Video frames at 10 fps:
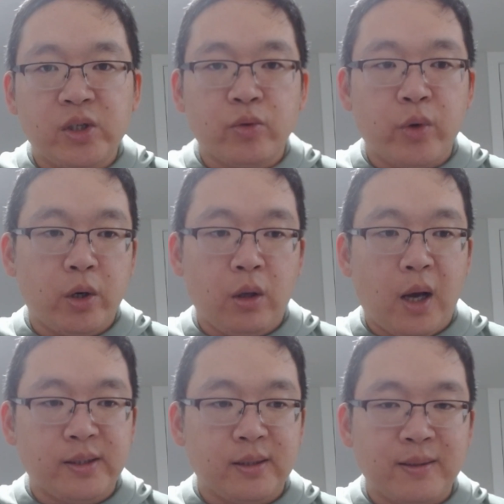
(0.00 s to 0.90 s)
eviscerate your
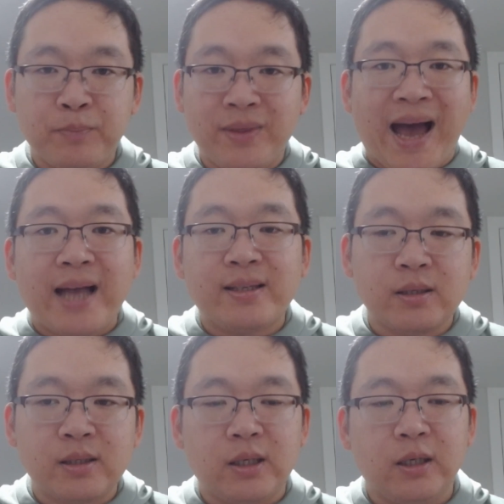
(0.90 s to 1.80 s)
losses. But that's
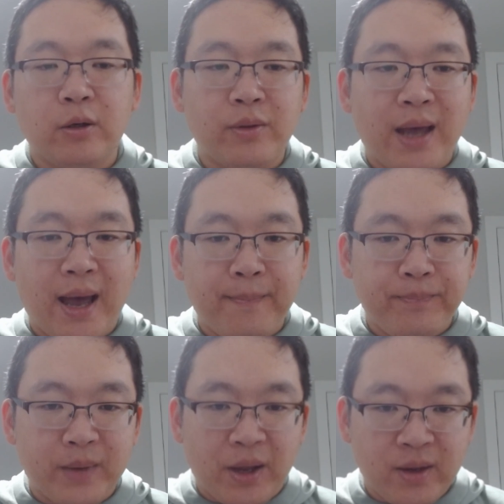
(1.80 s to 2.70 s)
a skill that
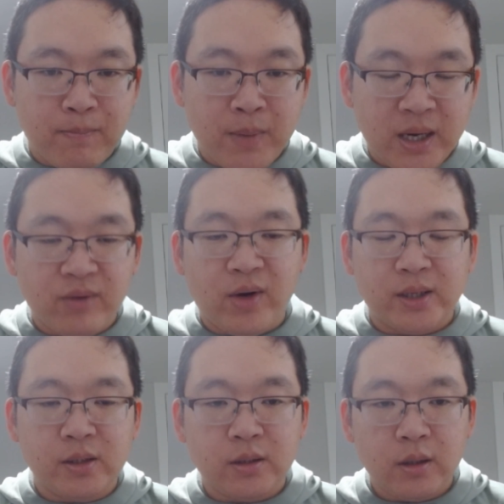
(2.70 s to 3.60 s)
I think many of
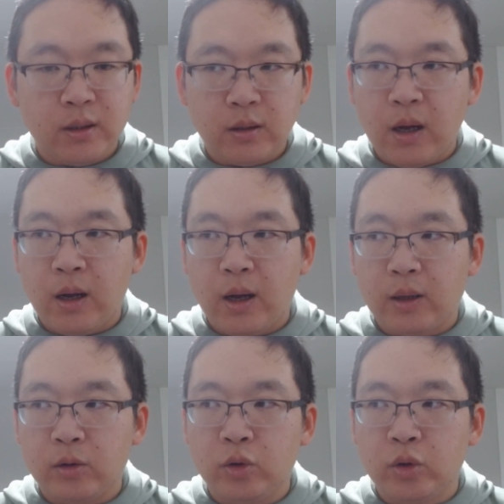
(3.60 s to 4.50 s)
us uh,